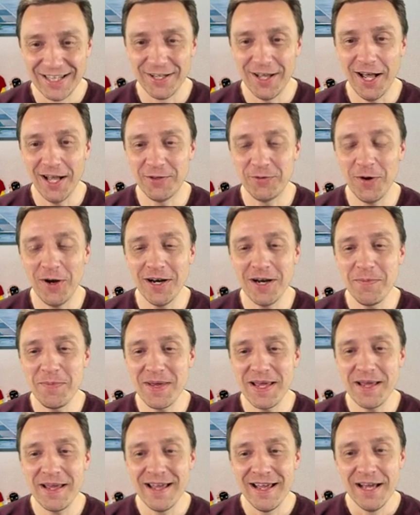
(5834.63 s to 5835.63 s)
not wanna
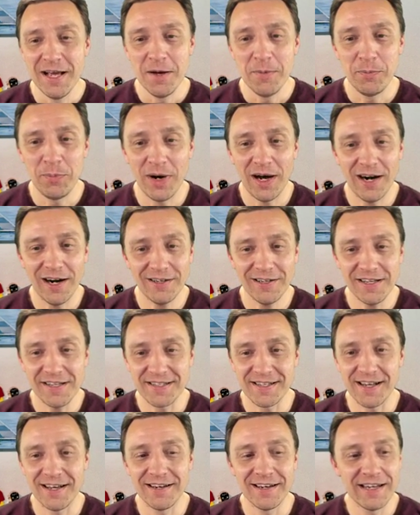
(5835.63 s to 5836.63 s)
be
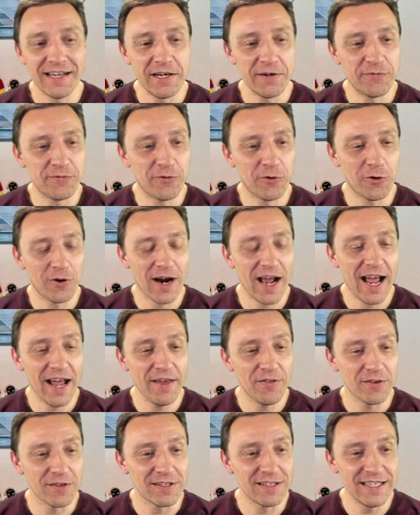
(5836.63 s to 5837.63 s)
partisan here for
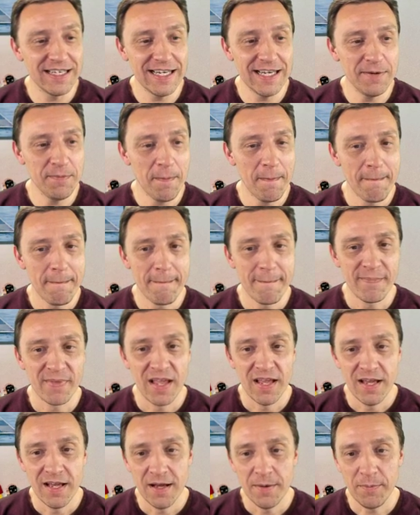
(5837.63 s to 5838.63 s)
either team,
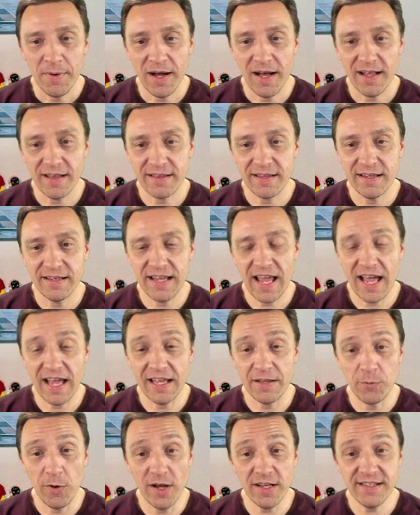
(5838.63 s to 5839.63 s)
but yeah,
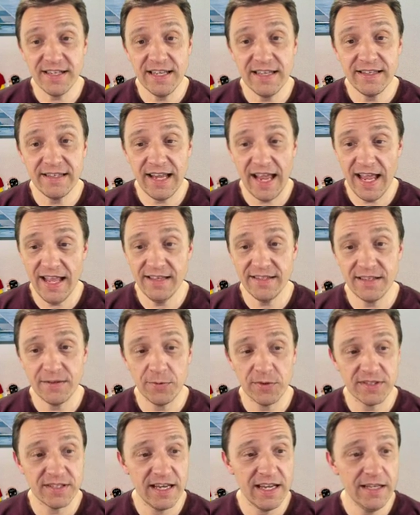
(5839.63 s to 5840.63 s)
it was intense,
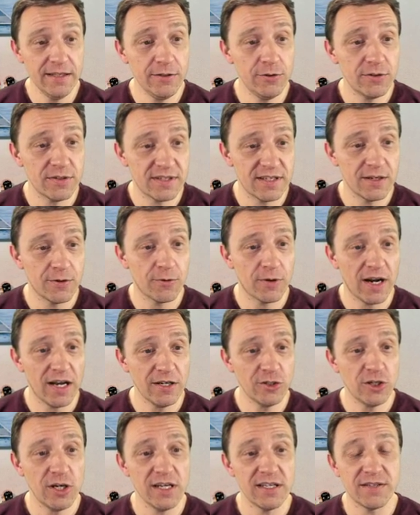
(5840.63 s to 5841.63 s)
it was interesting.
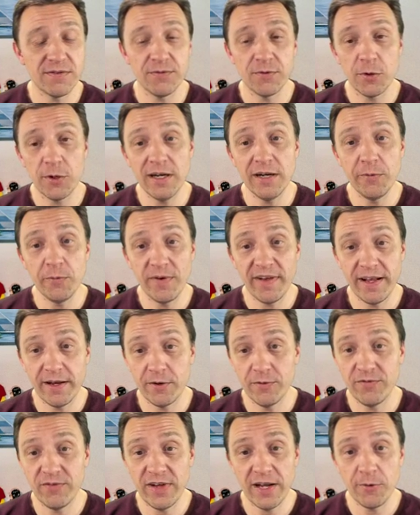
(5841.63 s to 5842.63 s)
Russia is really
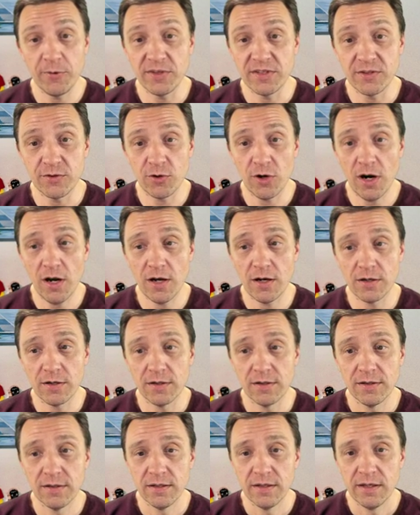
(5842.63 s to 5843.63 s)
very, very strong,
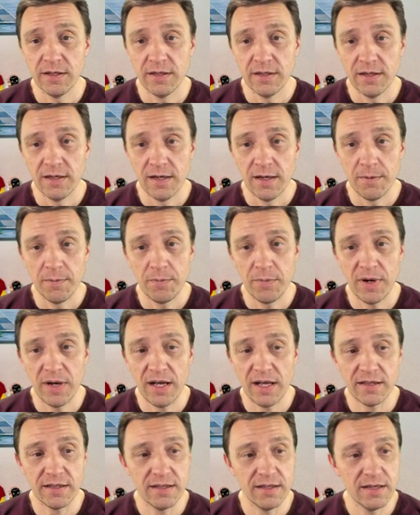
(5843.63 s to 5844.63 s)

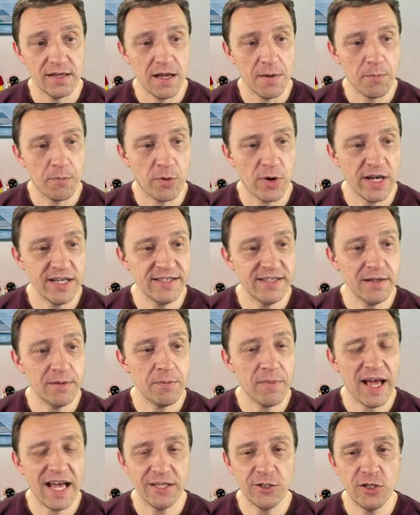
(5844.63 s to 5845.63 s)
but uh, impressive
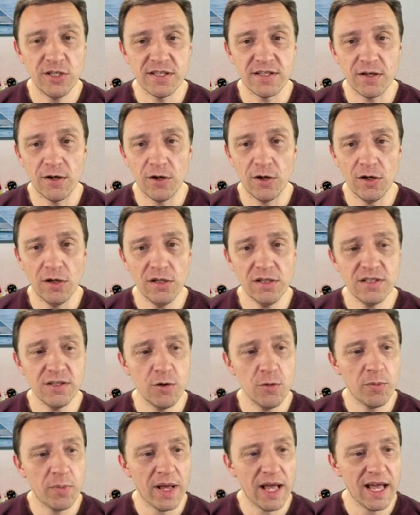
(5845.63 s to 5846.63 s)
matches
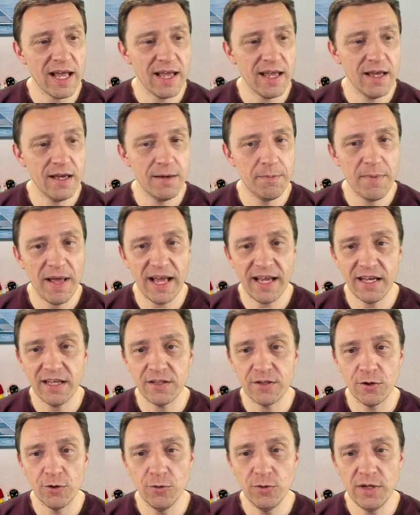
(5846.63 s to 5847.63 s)
also by uh,
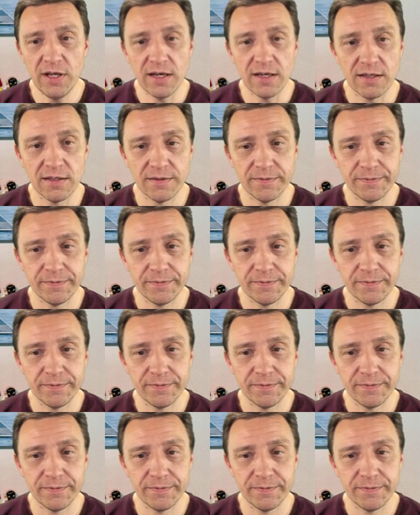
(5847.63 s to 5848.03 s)
Macedonia.